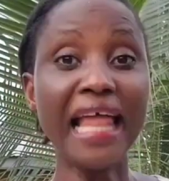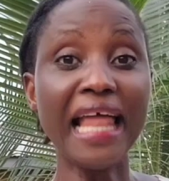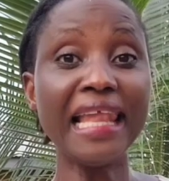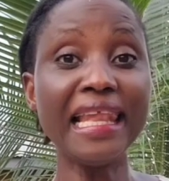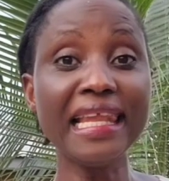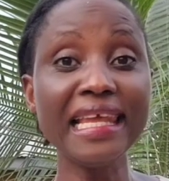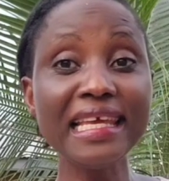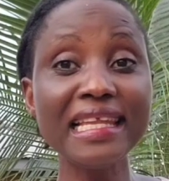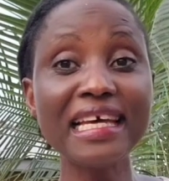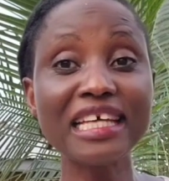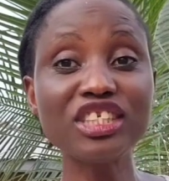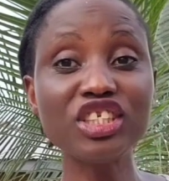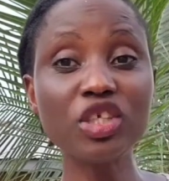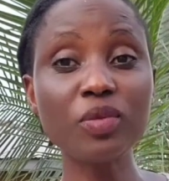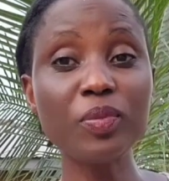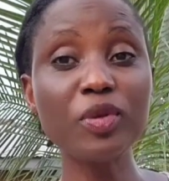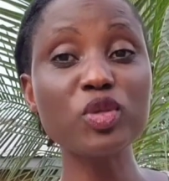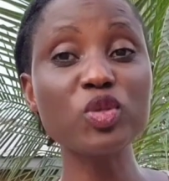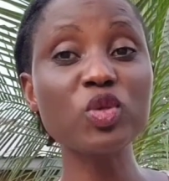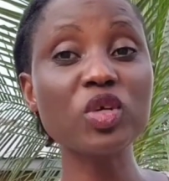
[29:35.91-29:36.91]

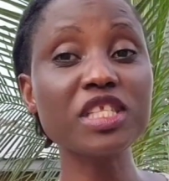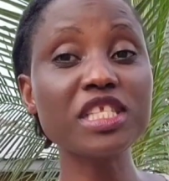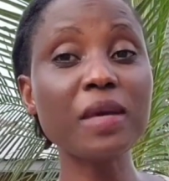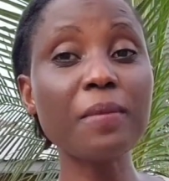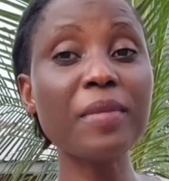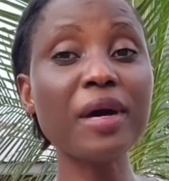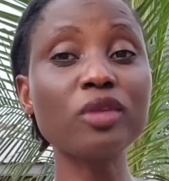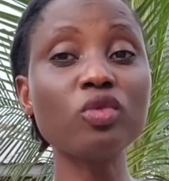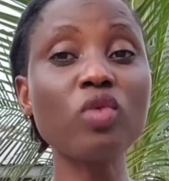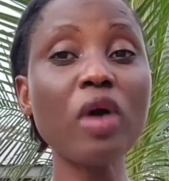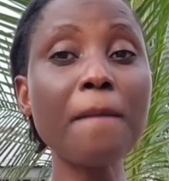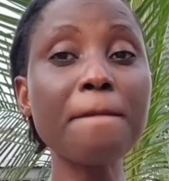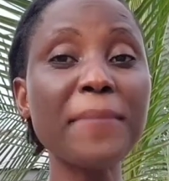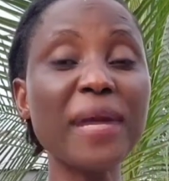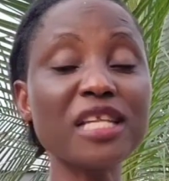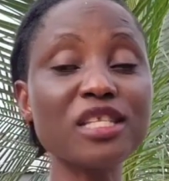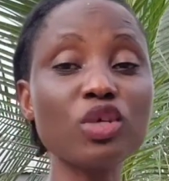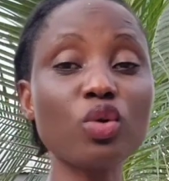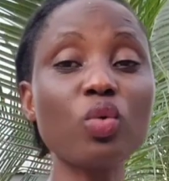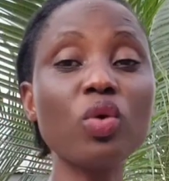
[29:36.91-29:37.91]
Leadership is not about one
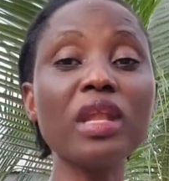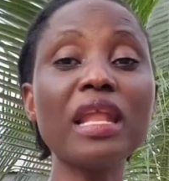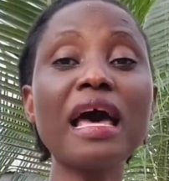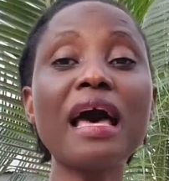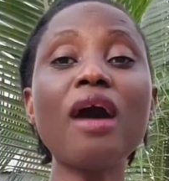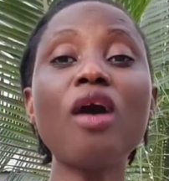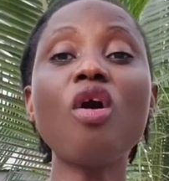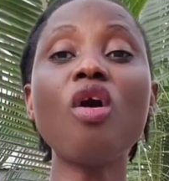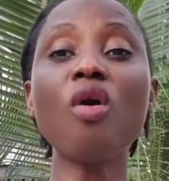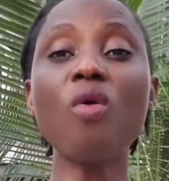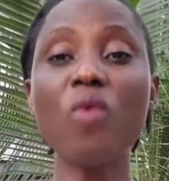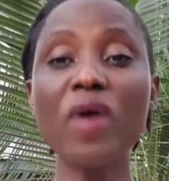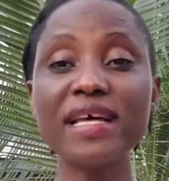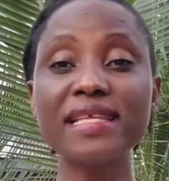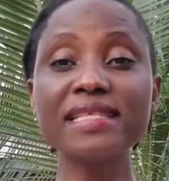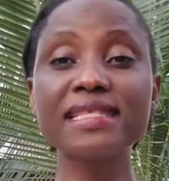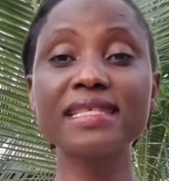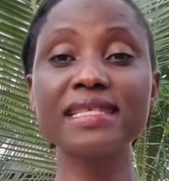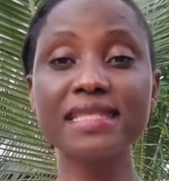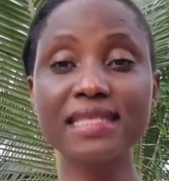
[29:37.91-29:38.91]
particular or
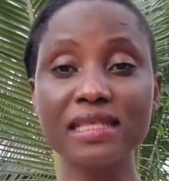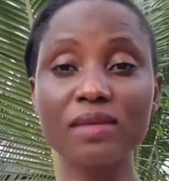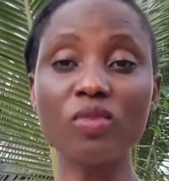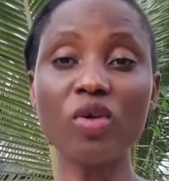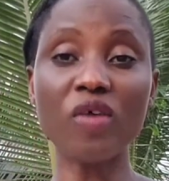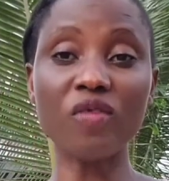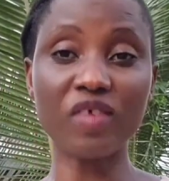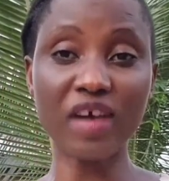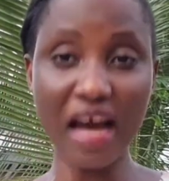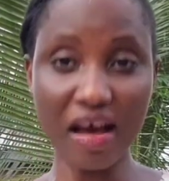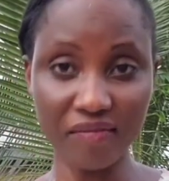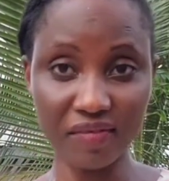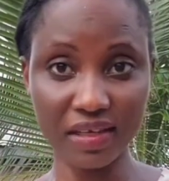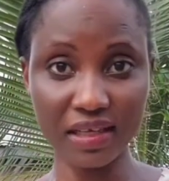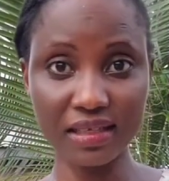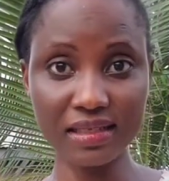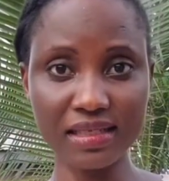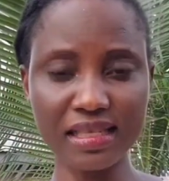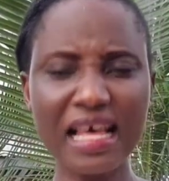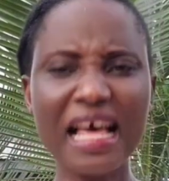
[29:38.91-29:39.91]
one system of
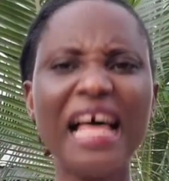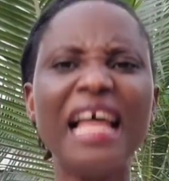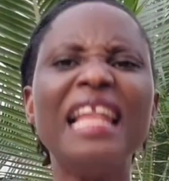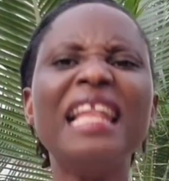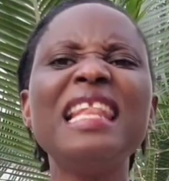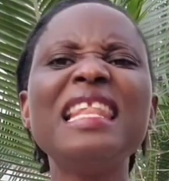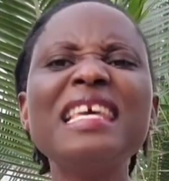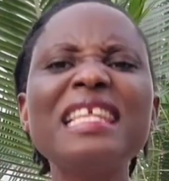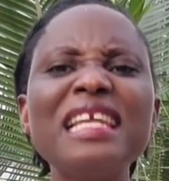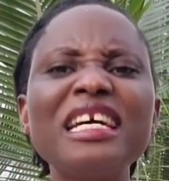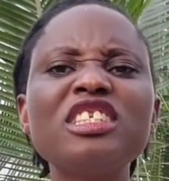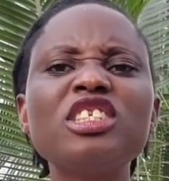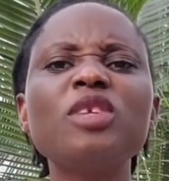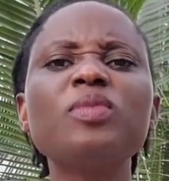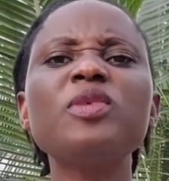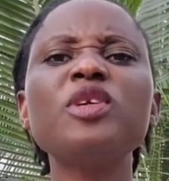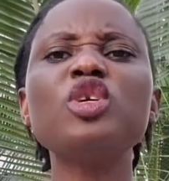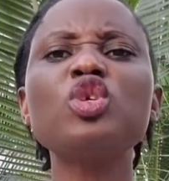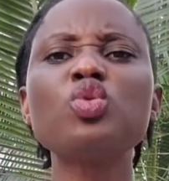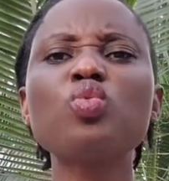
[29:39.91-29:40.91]
governance. Leadership
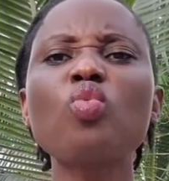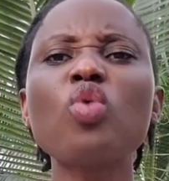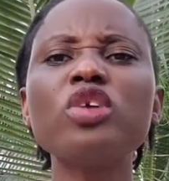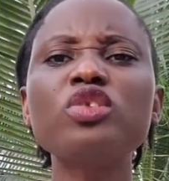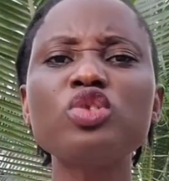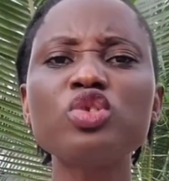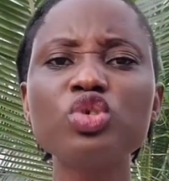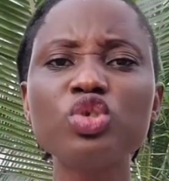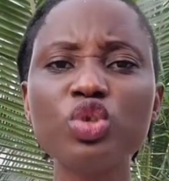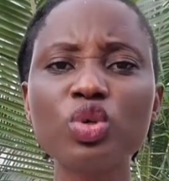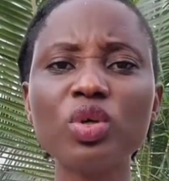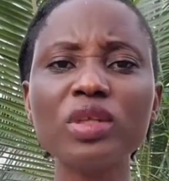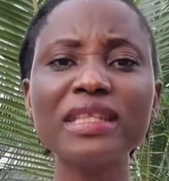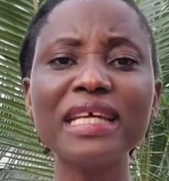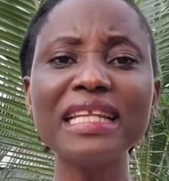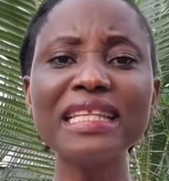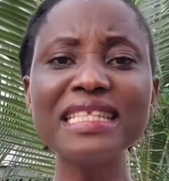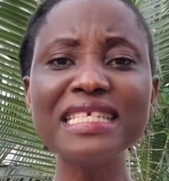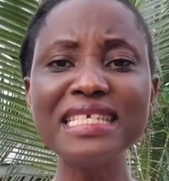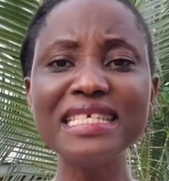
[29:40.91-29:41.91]
is what you,
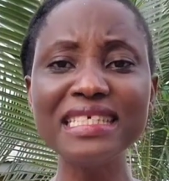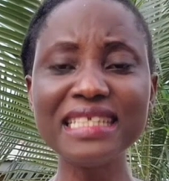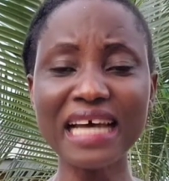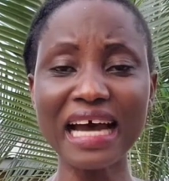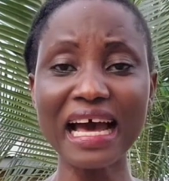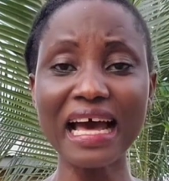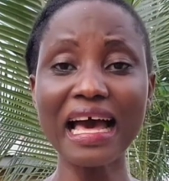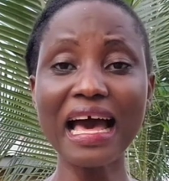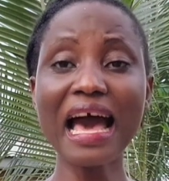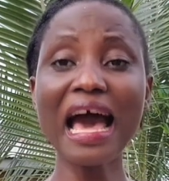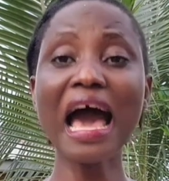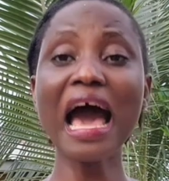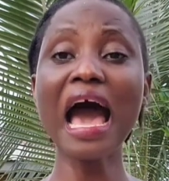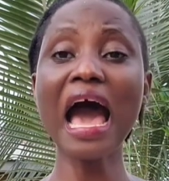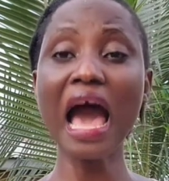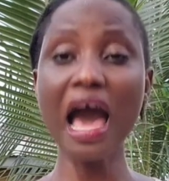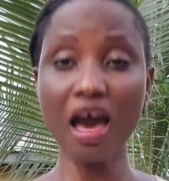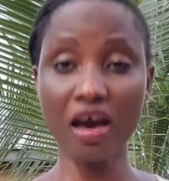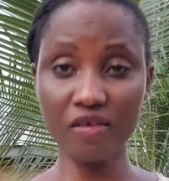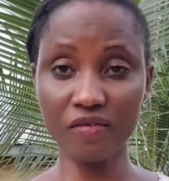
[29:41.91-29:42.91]
the leader,
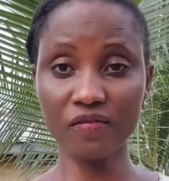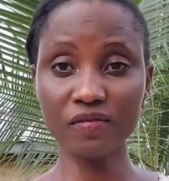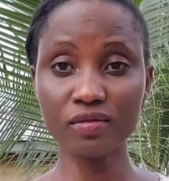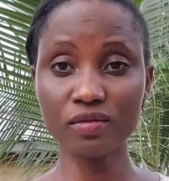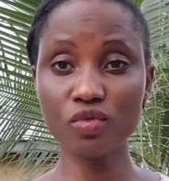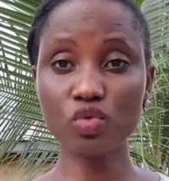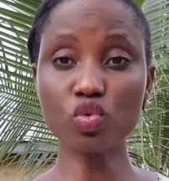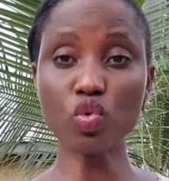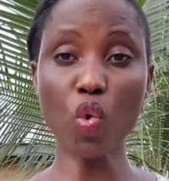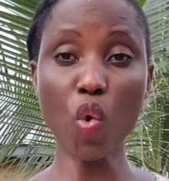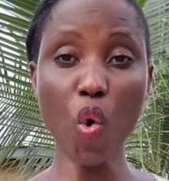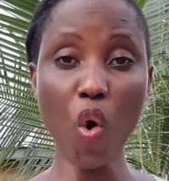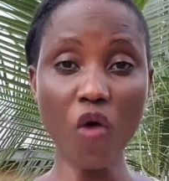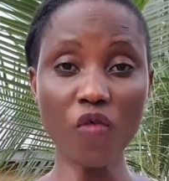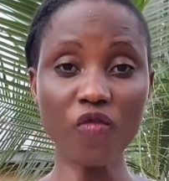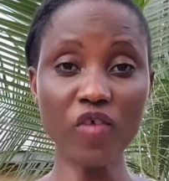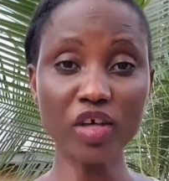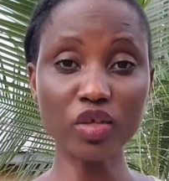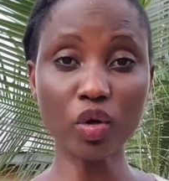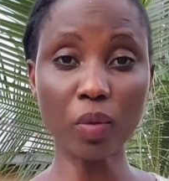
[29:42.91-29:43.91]
have to
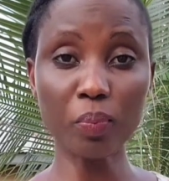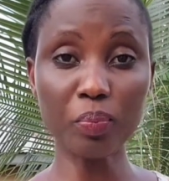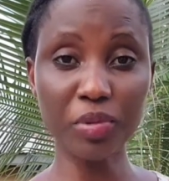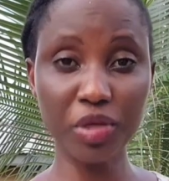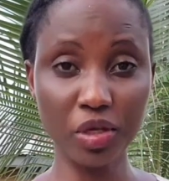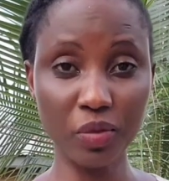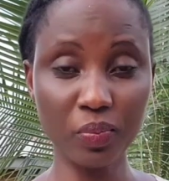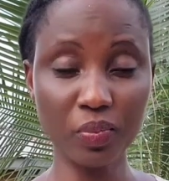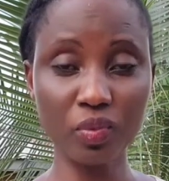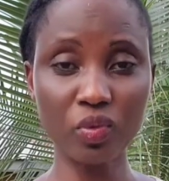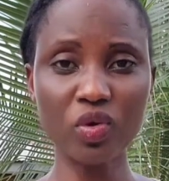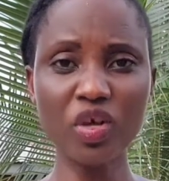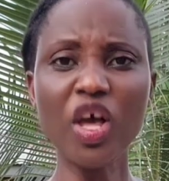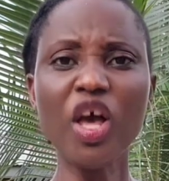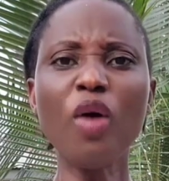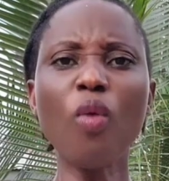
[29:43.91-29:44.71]
offer your people.